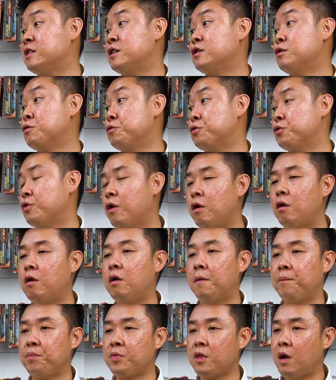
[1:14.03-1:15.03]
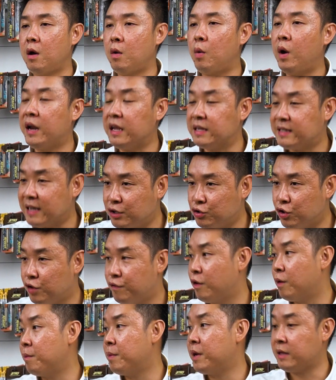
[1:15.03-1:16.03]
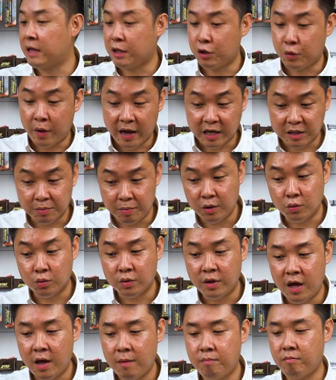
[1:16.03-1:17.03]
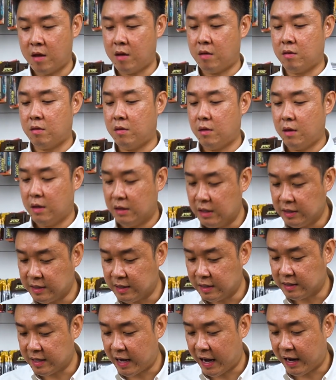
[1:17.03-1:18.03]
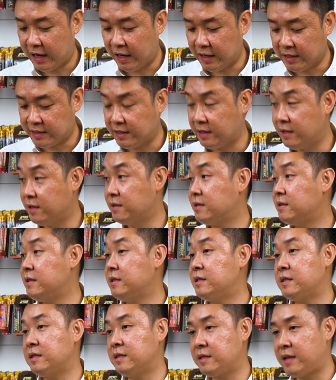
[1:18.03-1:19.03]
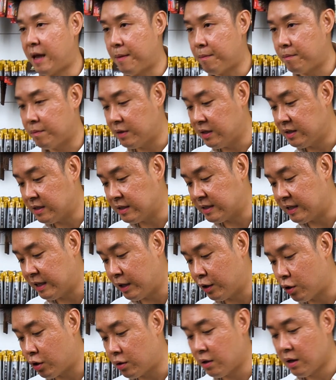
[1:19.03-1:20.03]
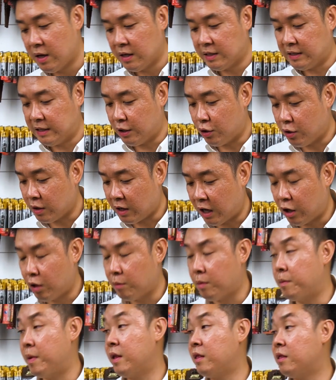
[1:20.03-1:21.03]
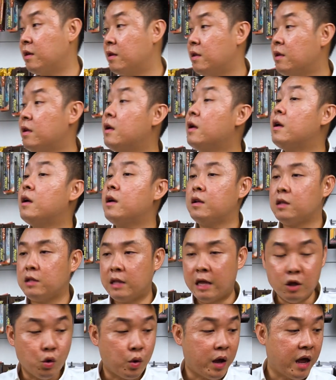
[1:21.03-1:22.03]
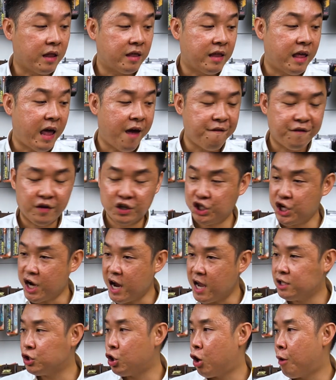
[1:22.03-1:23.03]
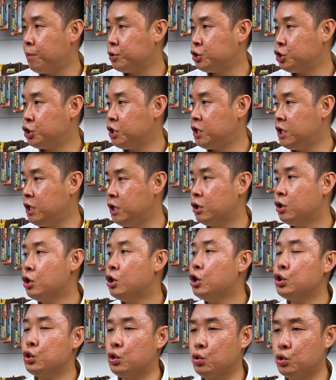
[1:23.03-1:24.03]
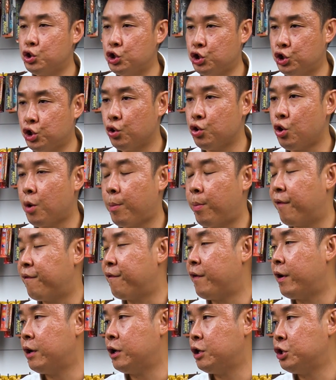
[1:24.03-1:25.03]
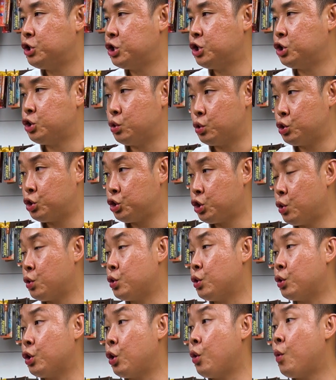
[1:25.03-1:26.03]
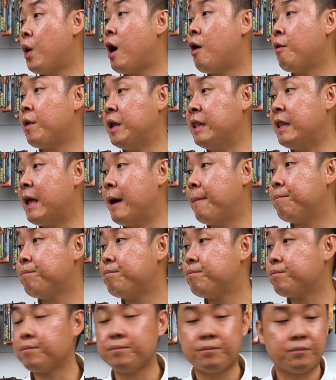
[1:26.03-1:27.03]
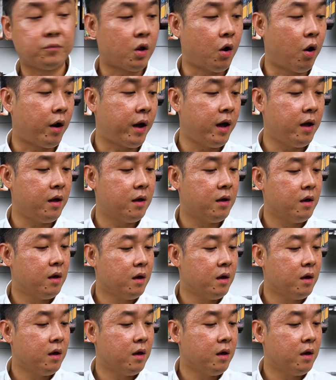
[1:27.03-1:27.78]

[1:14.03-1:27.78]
listening to you. Oh, what is hydrophobic? Then you explain to them, and this is acrylic sealant, this is silicone, silicone cannot be painted. Then you can have a chance or opportunity to show your professionalism, to show your know-how in that. Okay?